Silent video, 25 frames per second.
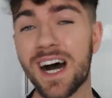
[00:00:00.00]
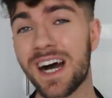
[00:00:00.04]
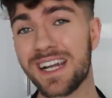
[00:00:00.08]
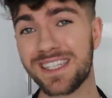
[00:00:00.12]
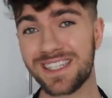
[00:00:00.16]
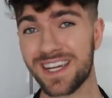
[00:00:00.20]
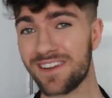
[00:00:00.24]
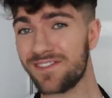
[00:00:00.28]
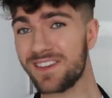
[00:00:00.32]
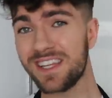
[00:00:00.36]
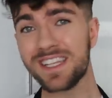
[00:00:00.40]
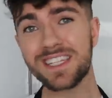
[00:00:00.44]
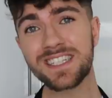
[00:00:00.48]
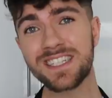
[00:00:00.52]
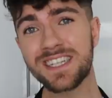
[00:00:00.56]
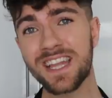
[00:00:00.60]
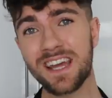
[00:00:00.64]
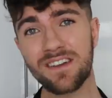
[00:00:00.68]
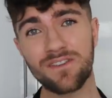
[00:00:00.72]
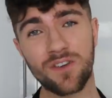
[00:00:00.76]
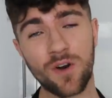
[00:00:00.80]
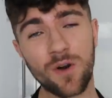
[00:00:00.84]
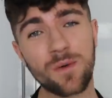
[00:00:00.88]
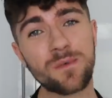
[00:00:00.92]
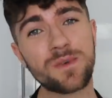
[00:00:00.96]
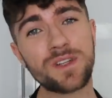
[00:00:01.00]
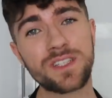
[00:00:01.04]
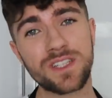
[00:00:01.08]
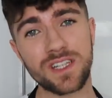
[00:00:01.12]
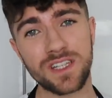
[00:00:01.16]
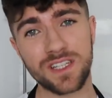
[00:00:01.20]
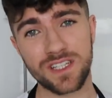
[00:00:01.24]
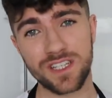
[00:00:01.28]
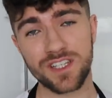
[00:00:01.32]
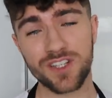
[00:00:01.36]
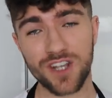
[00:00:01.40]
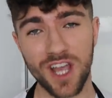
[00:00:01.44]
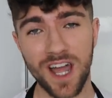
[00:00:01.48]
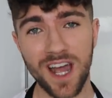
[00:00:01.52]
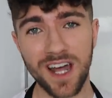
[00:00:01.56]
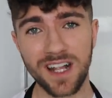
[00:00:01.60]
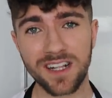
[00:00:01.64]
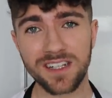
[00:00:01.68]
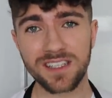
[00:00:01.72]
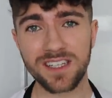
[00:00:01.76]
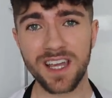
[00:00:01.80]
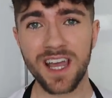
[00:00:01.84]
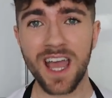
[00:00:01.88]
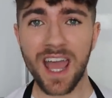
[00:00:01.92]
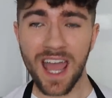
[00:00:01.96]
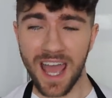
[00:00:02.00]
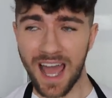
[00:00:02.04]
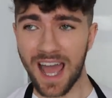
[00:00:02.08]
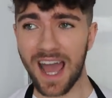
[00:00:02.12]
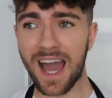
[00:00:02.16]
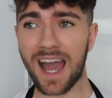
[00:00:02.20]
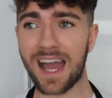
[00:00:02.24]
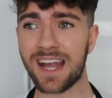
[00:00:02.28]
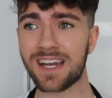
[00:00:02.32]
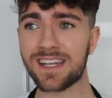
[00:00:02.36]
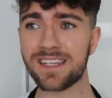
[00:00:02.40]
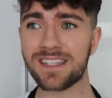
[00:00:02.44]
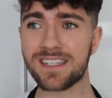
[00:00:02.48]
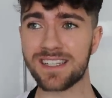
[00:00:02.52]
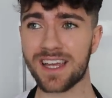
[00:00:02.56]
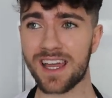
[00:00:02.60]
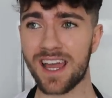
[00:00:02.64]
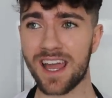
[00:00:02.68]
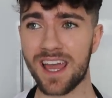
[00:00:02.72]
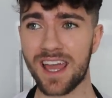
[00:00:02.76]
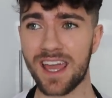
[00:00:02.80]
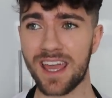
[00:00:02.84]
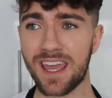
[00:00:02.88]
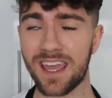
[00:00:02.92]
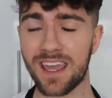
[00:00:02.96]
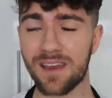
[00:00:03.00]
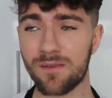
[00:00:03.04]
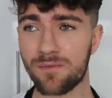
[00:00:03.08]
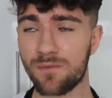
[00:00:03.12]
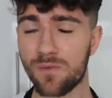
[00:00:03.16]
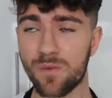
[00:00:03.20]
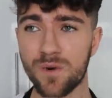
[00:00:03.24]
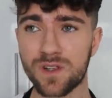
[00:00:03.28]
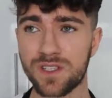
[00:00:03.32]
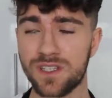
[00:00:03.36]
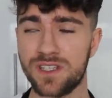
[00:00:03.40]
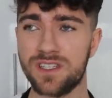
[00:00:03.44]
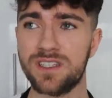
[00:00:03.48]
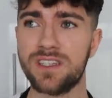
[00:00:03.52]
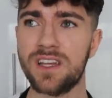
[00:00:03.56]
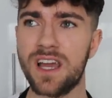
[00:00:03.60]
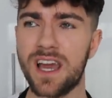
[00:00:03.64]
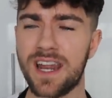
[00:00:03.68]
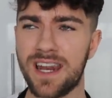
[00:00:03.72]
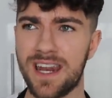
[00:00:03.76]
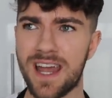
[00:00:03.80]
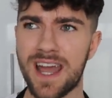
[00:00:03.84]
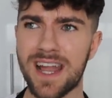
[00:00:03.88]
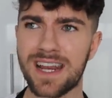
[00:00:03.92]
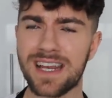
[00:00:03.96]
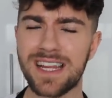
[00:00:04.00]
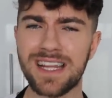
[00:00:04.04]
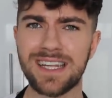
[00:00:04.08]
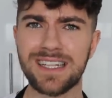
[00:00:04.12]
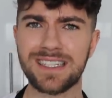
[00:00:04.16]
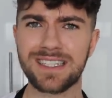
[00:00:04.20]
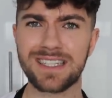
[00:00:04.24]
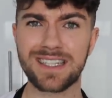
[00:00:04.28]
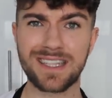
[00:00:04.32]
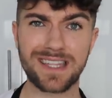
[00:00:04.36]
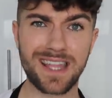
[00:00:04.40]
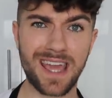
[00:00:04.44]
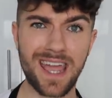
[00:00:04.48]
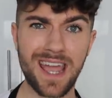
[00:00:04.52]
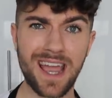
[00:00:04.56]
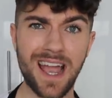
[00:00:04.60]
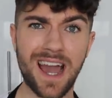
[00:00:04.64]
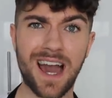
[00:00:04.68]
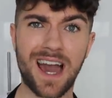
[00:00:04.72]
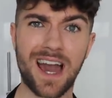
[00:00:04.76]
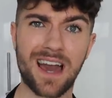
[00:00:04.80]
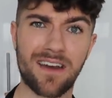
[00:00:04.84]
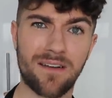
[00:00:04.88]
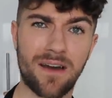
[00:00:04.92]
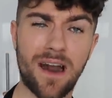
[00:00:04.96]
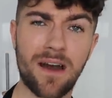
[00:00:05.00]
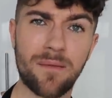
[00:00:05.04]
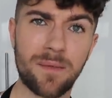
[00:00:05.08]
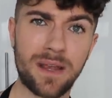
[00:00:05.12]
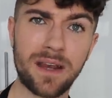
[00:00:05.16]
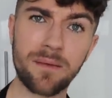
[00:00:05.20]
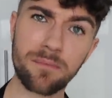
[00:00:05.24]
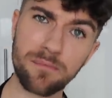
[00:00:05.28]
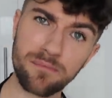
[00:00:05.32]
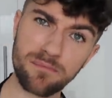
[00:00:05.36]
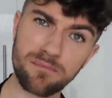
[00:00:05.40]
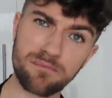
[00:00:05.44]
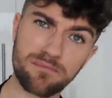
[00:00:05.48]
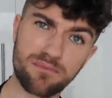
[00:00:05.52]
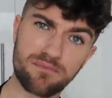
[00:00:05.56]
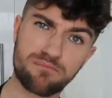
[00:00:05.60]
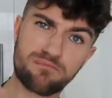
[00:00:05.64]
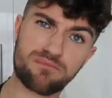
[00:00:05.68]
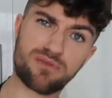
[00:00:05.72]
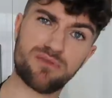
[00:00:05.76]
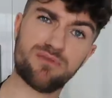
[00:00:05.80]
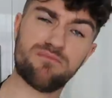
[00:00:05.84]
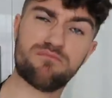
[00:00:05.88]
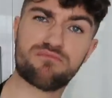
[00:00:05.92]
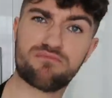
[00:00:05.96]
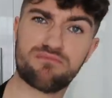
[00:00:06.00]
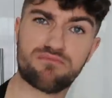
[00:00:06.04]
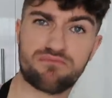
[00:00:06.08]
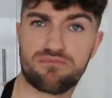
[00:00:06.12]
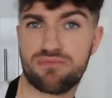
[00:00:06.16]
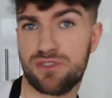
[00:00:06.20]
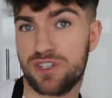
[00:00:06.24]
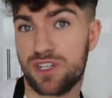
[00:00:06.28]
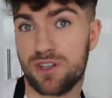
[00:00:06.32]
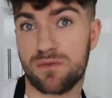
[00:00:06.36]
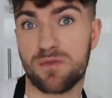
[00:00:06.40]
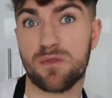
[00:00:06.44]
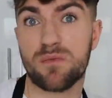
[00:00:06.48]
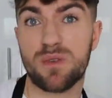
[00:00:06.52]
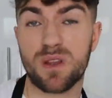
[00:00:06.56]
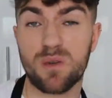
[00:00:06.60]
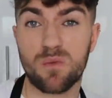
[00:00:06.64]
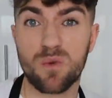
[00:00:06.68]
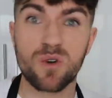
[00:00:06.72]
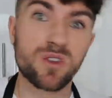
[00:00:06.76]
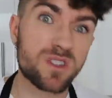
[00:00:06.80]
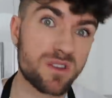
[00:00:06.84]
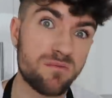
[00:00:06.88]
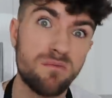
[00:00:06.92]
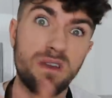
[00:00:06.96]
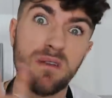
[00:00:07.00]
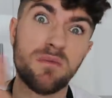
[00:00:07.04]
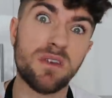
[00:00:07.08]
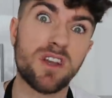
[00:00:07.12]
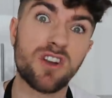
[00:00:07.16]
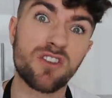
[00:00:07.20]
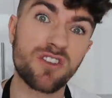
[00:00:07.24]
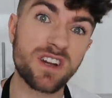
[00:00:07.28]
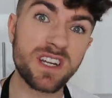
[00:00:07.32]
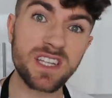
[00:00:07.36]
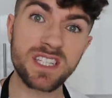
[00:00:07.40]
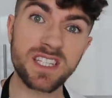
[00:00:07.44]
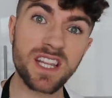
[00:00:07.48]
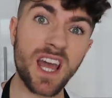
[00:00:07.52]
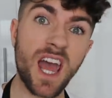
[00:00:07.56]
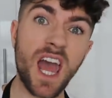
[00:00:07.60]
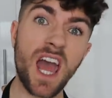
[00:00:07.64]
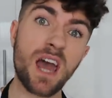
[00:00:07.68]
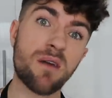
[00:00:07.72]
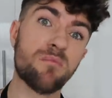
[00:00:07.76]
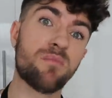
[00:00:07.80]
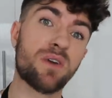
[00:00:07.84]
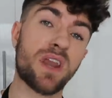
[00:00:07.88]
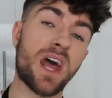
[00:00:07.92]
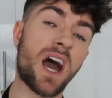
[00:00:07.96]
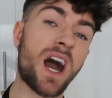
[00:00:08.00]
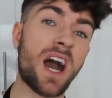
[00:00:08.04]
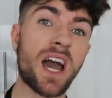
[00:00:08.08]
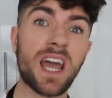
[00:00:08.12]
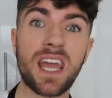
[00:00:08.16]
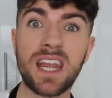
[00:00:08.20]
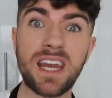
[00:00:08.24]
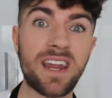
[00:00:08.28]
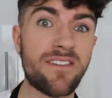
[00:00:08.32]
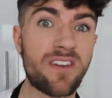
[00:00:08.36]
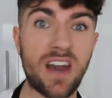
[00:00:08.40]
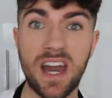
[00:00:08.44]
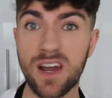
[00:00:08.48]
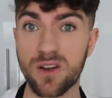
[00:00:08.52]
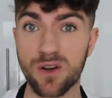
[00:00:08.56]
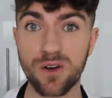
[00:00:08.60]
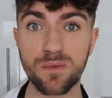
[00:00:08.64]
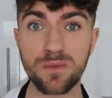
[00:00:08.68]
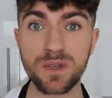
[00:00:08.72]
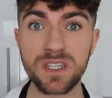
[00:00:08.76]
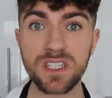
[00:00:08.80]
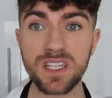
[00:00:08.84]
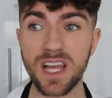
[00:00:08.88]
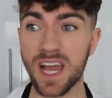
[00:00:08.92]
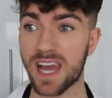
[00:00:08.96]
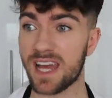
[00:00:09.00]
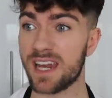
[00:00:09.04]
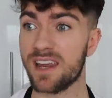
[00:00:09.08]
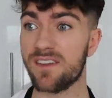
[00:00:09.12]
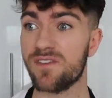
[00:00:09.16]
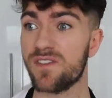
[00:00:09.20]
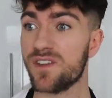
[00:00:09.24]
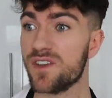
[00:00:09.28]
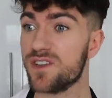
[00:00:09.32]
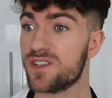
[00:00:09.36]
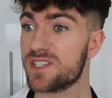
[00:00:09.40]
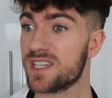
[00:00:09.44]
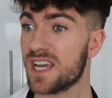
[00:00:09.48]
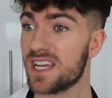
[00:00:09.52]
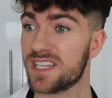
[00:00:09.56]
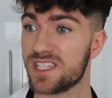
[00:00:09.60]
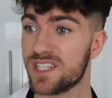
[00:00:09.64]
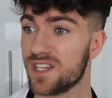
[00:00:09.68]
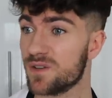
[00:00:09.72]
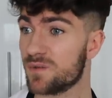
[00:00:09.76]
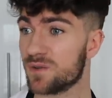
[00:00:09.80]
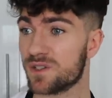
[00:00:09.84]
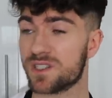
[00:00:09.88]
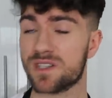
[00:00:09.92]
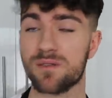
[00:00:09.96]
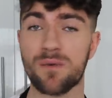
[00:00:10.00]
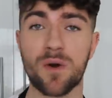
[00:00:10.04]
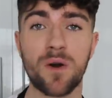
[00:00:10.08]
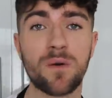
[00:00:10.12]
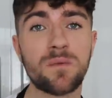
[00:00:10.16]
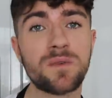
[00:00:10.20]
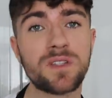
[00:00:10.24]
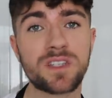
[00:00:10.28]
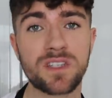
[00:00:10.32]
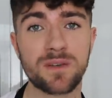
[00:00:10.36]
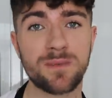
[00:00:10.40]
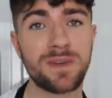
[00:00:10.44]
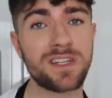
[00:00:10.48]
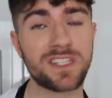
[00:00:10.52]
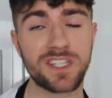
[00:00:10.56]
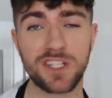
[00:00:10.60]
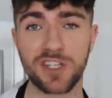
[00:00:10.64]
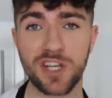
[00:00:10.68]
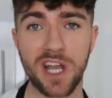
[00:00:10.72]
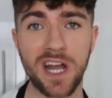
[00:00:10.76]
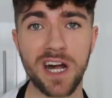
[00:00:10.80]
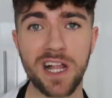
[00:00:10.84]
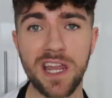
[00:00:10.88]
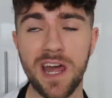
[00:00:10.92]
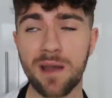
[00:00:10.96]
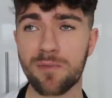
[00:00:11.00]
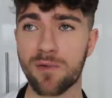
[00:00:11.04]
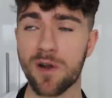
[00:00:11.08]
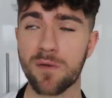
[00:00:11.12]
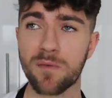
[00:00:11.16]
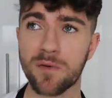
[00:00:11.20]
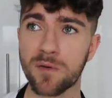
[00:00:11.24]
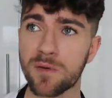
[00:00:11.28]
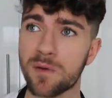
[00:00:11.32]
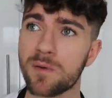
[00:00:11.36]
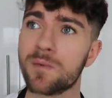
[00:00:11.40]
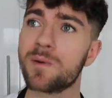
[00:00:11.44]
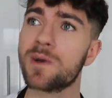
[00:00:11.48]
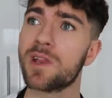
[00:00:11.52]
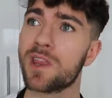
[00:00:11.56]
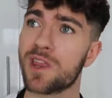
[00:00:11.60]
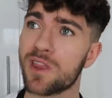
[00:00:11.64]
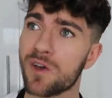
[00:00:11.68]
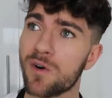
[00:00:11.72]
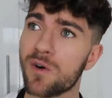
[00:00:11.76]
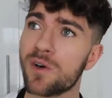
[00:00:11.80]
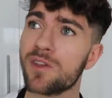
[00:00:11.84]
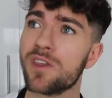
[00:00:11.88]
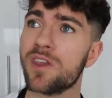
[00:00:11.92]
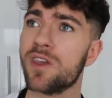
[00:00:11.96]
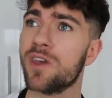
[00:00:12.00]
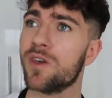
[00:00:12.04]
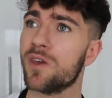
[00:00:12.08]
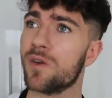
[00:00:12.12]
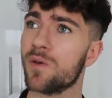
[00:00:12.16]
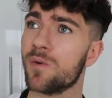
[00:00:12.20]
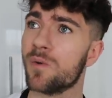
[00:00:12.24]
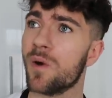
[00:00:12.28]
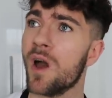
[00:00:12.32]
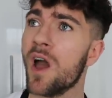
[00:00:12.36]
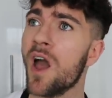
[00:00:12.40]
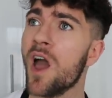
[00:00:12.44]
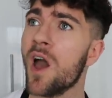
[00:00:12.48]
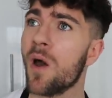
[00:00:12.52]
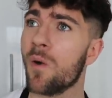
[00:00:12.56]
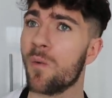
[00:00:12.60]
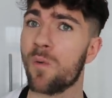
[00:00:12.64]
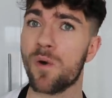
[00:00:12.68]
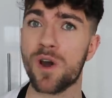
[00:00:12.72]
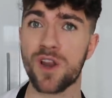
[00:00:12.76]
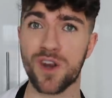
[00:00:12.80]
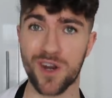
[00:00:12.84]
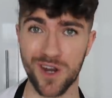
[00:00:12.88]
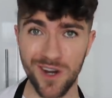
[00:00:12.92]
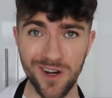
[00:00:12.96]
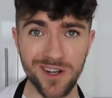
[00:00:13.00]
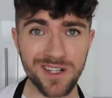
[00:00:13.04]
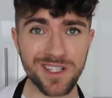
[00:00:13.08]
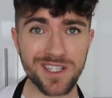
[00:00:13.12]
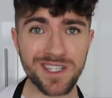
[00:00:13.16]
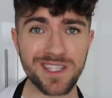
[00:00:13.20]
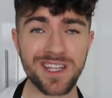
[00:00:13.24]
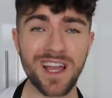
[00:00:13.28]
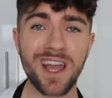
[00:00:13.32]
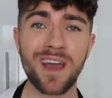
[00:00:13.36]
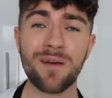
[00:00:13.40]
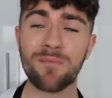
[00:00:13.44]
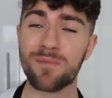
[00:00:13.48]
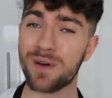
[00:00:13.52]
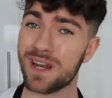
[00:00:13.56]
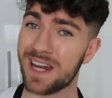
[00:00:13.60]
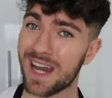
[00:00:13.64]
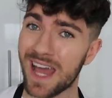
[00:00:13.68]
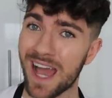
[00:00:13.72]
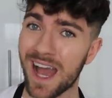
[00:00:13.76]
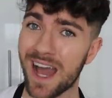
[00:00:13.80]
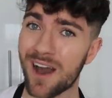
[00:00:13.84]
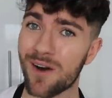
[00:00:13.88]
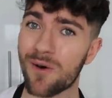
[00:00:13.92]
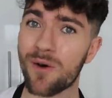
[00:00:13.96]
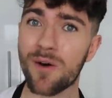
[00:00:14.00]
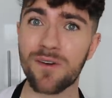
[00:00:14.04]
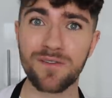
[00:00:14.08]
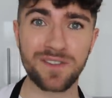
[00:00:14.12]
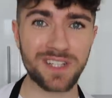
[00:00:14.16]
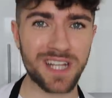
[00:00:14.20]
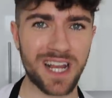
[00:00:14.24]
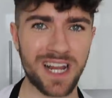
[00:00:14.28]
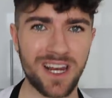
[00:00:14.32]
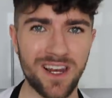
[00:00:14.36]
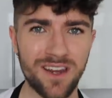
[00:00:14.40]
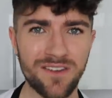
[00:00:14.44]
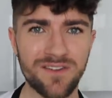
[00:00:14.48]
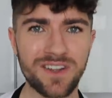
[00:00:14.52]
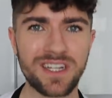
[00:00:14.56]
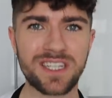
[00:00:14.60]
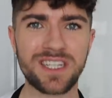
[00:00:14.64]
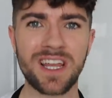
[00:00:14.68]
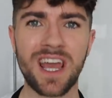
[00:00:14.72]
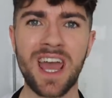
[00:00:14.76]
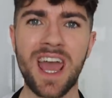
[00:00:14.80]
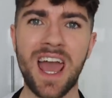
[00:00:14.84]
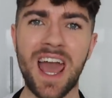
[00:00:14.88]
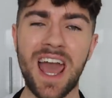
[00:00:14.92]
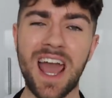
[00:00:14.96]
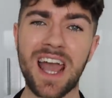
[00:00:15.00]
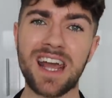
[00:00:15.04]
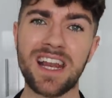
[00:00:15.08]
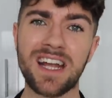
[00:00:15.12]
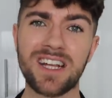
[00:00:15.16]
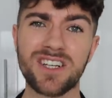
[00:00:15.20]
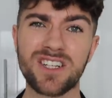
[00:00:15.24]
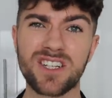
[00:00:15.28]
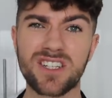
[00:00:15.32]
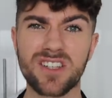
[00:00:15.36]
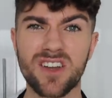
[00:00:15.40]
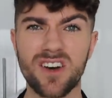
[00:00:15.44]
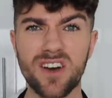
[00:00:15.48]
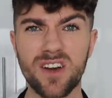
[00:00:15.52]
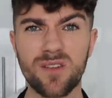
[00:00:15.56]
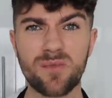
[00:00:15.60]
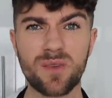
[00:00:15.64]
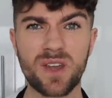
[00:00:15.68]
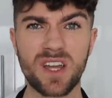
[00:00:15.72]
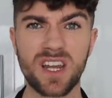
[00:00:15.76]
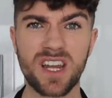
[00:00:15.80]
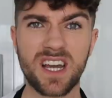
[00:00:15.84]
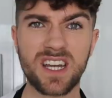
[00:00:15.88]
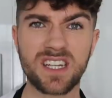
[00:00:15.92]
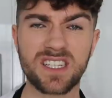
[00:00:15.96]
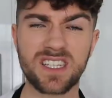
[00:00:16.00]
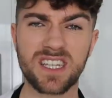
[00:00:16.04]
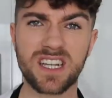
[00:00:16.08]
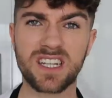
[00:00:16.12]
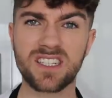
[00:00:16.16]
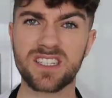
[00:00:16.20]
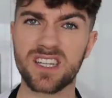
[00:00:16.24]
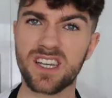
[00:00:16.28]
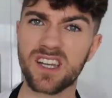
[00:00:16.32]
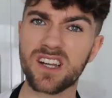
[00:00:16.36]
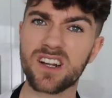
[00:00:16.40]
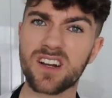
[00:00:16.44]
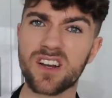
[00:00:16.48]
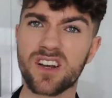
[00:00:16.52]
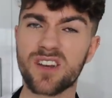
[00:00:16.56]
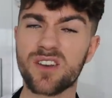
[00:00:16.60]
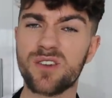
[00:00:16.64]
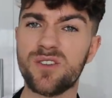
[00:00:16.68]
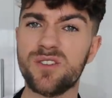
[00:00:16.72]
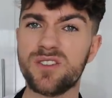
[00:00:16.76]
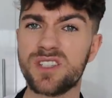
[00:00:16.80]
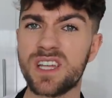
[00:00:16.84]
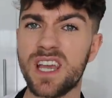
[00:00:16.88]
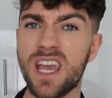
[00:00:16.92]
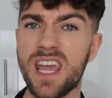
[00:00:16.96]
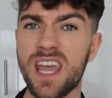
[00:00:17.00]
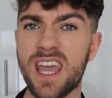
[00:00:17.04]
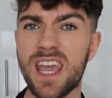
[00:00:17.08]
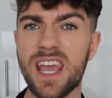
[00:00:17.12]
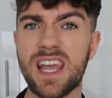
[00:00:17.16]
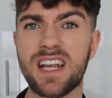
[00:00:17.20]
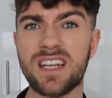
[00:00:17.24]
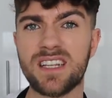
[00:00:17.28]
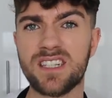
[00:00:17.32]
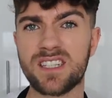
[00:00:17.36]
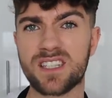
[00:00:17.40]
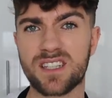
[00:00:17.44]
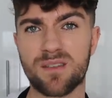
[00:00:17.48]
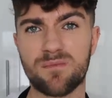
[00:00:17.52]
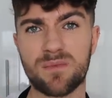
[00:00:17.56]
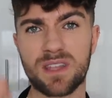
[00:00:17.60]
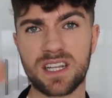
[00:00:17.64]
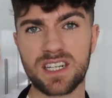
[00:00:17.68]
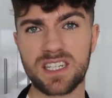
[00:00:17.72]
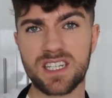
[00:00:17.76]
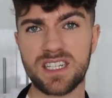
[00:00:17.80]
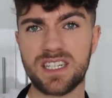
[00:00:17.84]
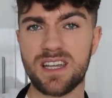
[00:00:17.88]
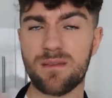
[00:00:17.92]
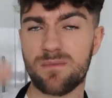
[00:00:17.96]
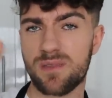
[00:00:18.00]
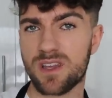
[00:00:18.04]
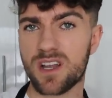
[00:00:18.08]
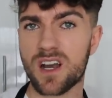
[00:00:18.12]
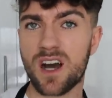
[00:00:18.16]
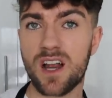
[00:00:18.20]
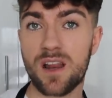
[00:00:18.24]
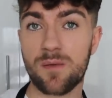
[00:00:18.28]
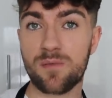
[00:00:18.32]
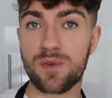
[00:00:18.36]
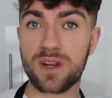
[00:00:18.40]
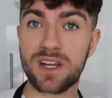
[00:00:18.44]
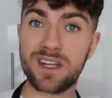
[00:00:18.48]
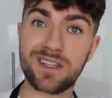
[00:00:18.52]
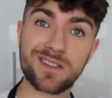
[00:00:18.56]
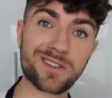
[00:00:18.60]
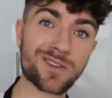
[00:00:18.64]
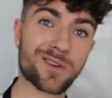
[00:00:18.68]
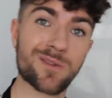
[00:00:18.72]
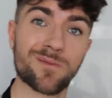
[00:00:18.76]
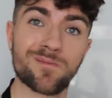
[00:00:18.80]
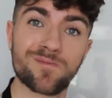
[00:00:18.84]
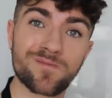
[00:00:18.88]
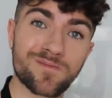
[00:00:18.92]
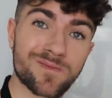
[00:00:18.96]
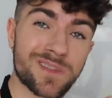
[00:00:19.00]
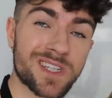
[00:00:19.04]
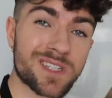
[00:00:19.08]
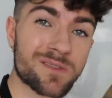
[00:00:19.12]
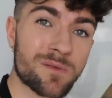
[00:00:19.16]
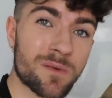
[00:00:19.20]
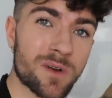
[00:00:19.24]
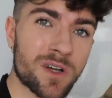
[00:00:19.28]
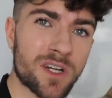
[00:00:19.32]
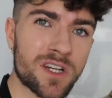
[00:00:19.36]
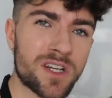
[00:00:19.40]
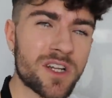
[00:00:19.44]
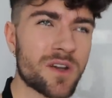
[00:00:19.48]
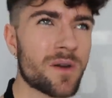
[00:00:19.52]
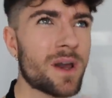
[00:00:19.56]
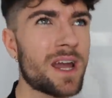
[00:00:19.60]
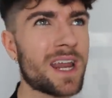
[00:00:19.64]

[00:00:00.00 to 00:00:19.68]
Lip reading: I definitely didn't have hummus as a child, and it wasn't a 90s thing. I mean, presumably was in maybe Greece, but I never had hummus, and if you said, do you want some hummus to me as a child, I probably would have thought you were nuts, but now, obviously I love it, and I just thought it'd be a nice thing to include in something to dip the garlic bread in, so that's what we're gonna do.